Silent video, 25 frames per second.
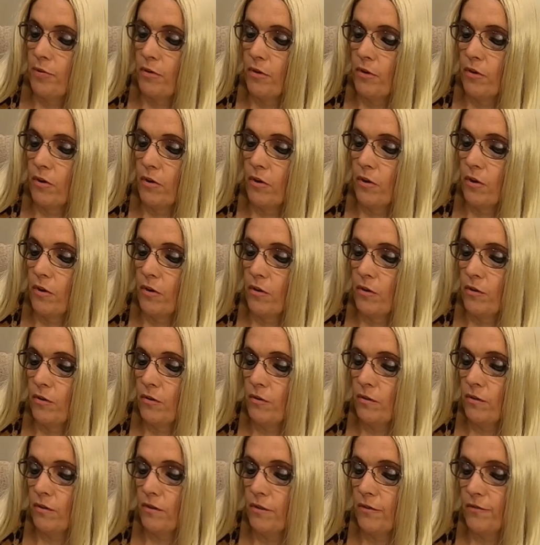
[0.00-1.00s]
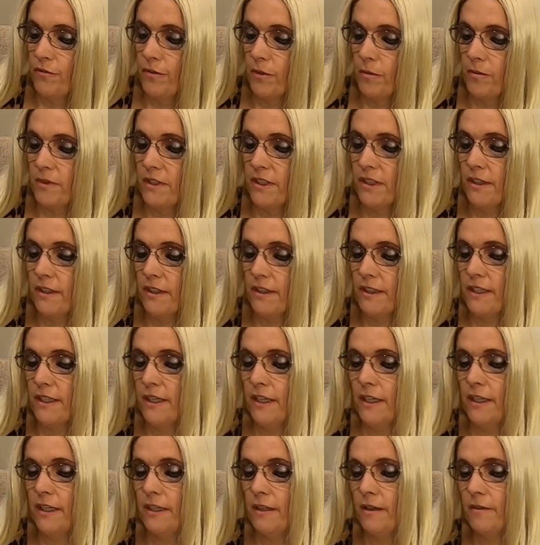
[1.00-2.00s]
Pro Glow from
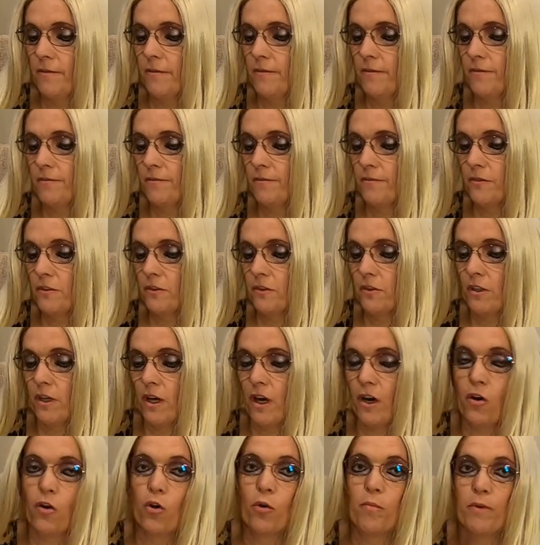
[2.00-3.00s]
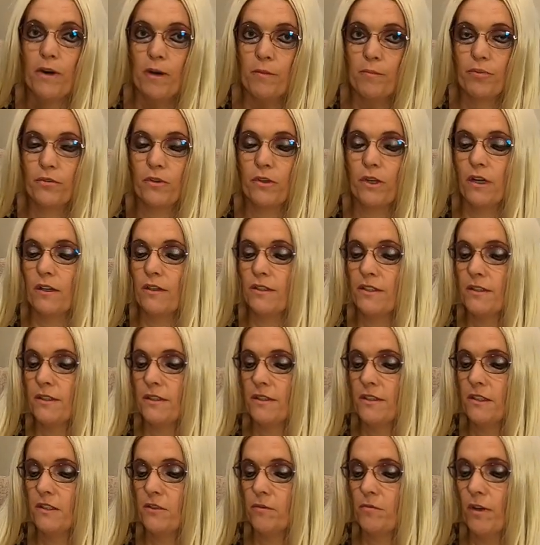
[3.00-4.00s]
Tarte. I hope I'm
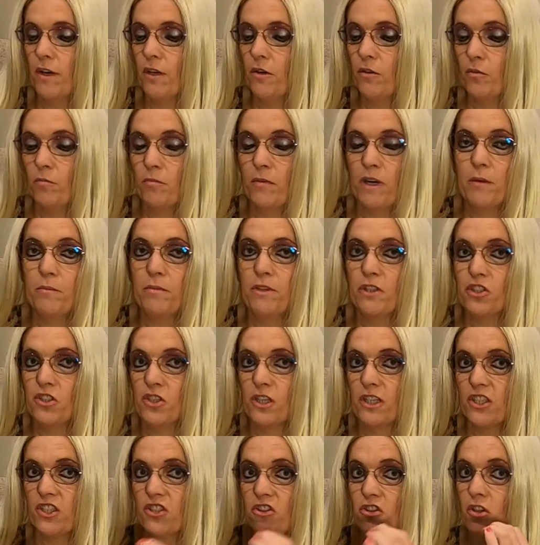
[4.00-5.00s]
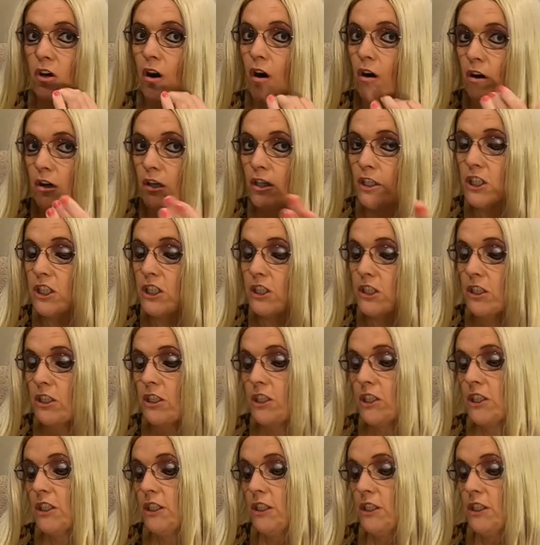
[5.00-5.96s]
pronouncing this right, or maybe it's just Tarte.